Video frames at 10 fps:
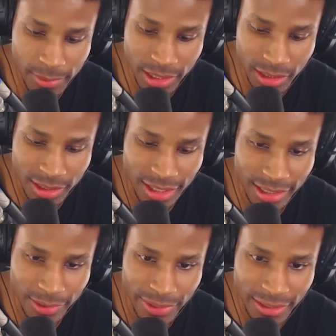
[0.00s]
Give me another
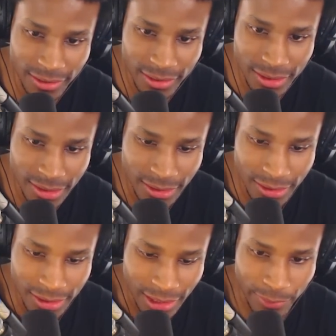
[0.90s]
card. There we go.
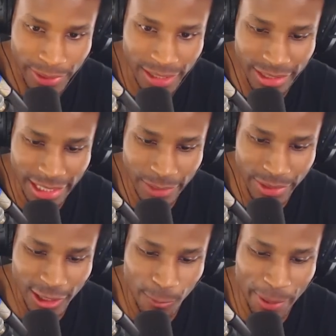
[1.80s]
There we go. There
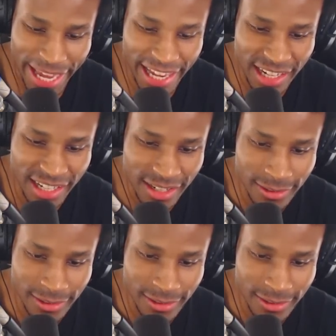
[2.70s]
we go, Pan.